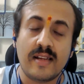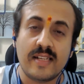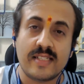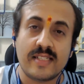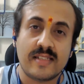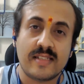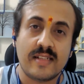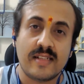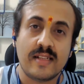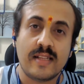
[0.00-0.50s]
the
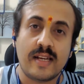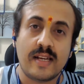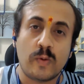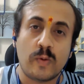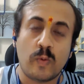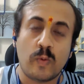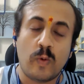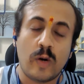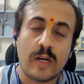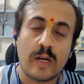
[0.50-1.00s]
lesson that
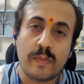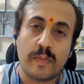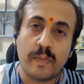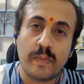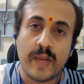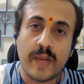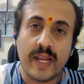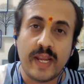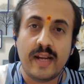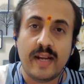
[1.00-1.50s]
what
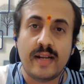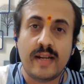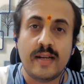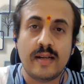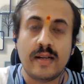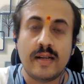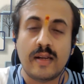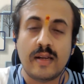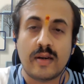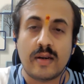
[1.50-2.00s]
made
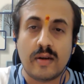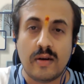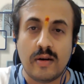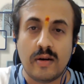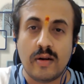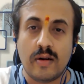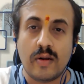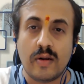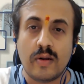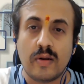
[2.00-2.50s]

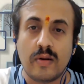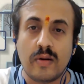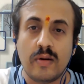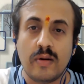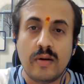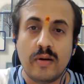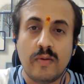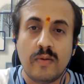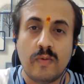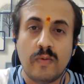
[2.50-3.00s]
wrong,
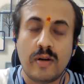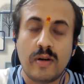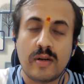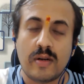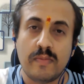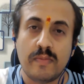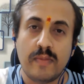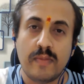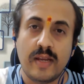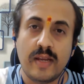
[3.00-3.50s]

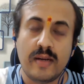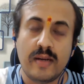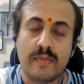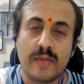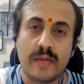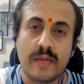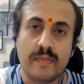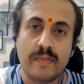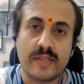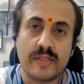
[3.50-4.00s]
what made
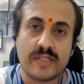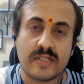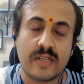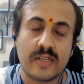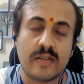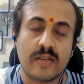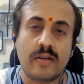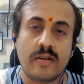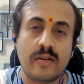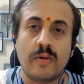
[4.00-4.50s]
me
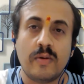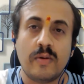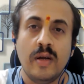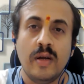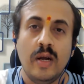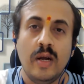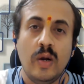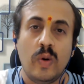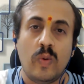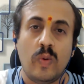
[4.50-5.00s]
mistake, or
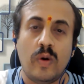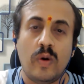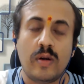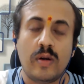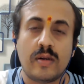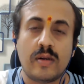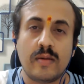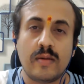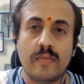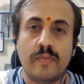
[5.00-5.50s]

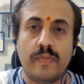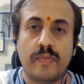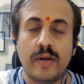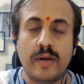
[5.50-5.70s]
what